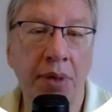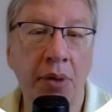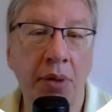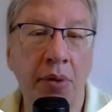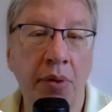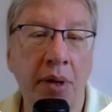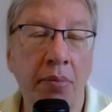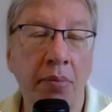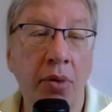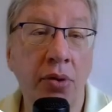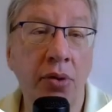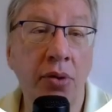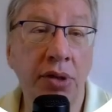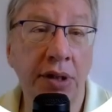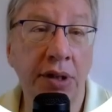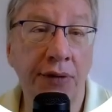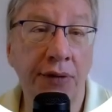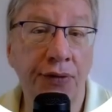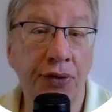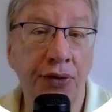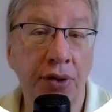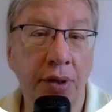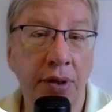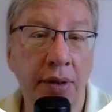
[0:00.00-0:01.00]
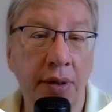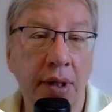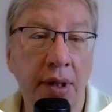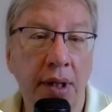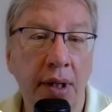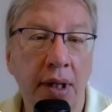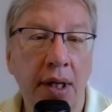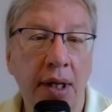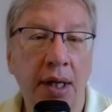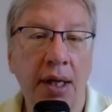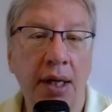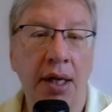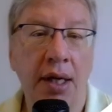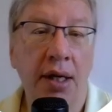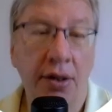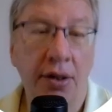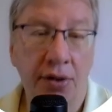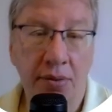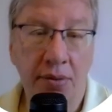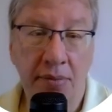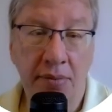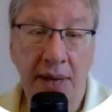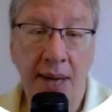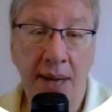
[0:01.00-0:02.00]
between motifs.
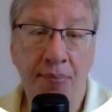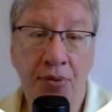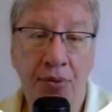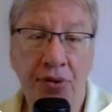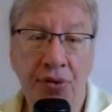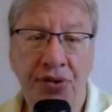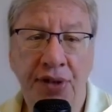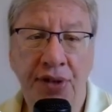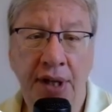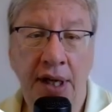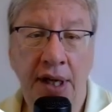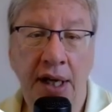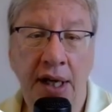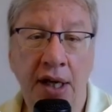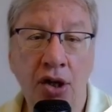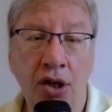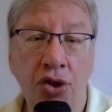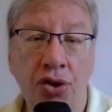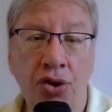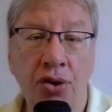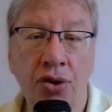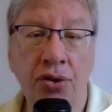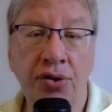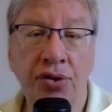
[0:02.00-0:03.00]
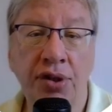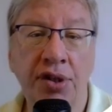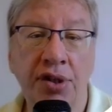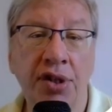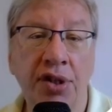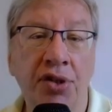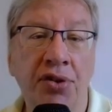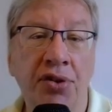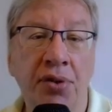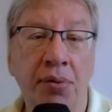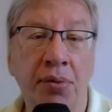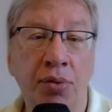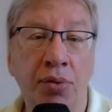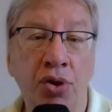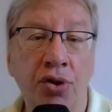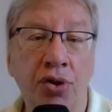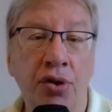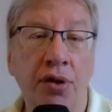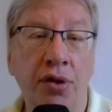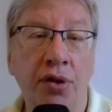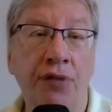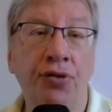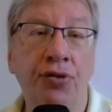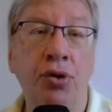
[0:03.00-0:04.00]
The map you see here shows the
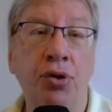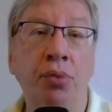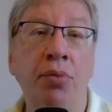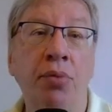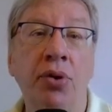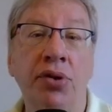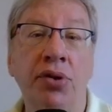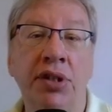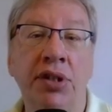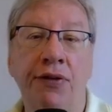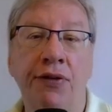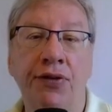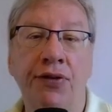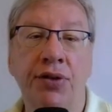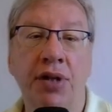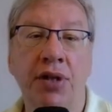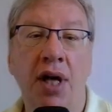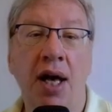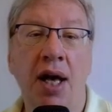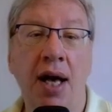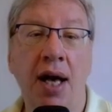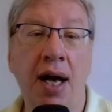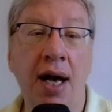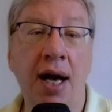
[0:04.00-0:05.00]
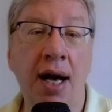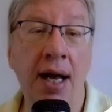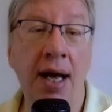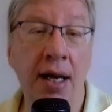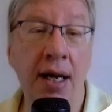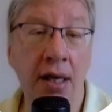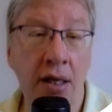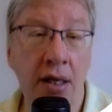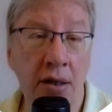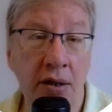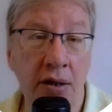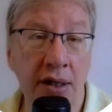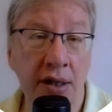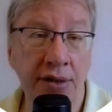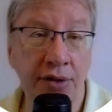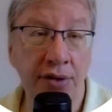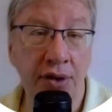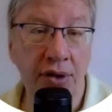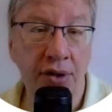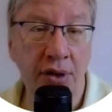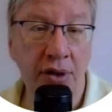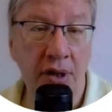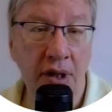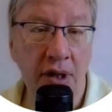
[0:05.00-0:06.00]
distribution of two motifs, Alcor as
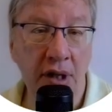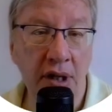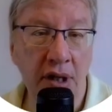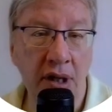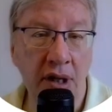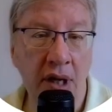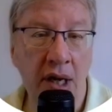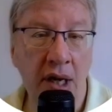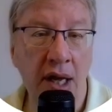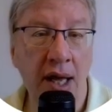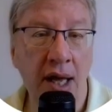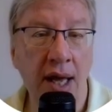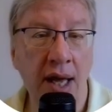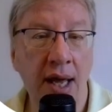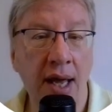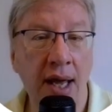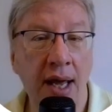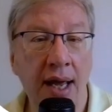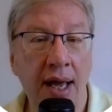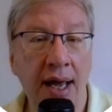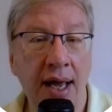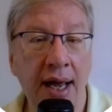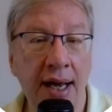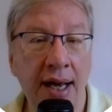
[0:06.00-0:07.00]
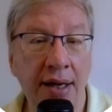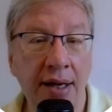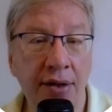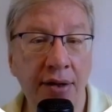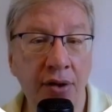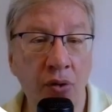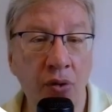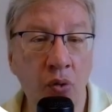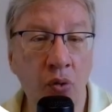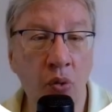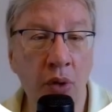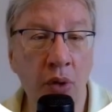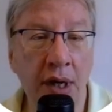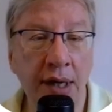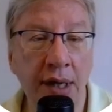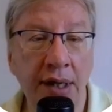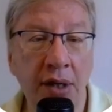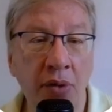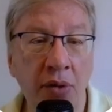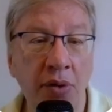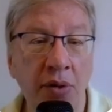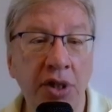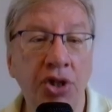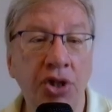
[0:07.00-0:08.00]
a young girl and the one
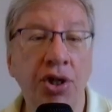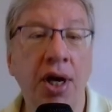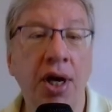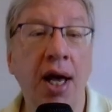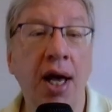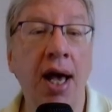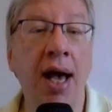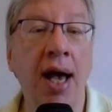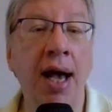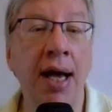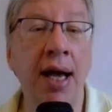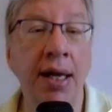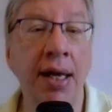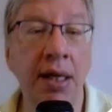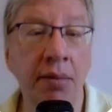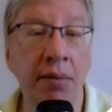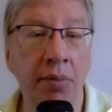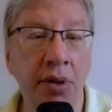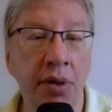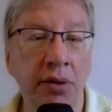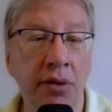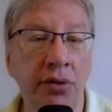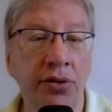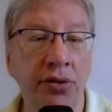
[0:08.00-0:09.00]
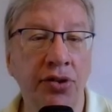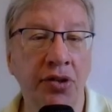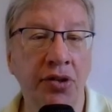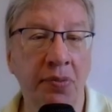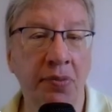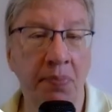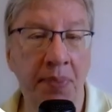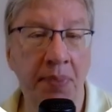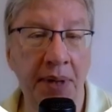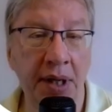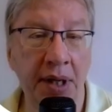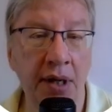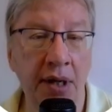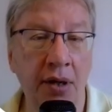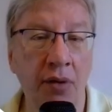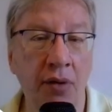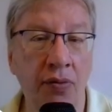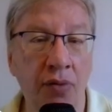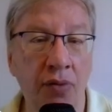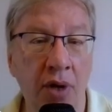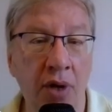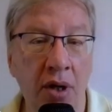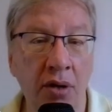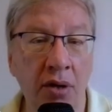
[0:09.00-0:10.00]
in which animals spin
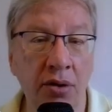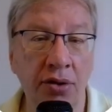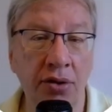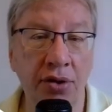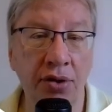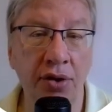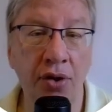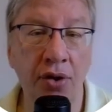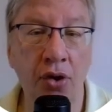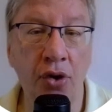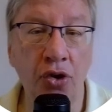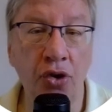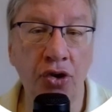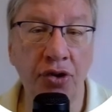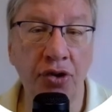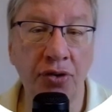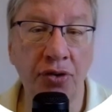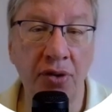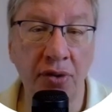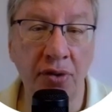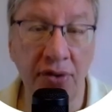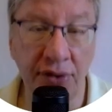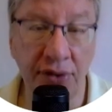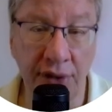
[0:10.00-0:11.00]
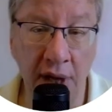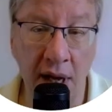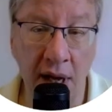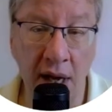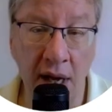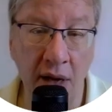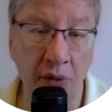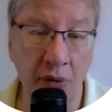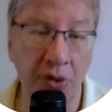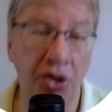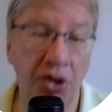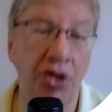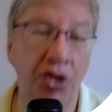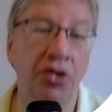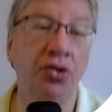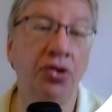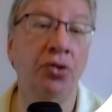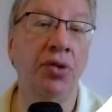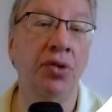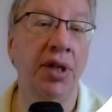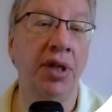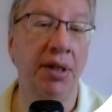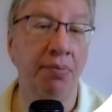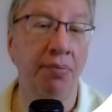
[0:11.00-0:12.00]
around the North Star, which is
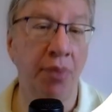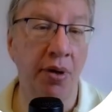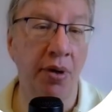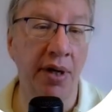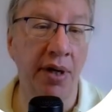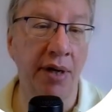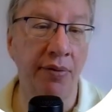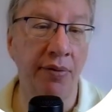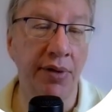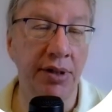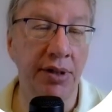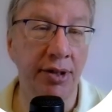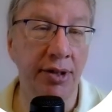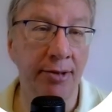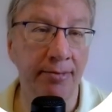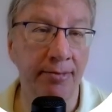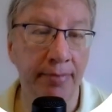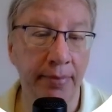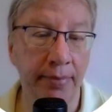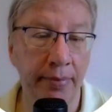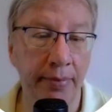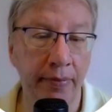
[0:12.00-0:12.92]
today Polaris.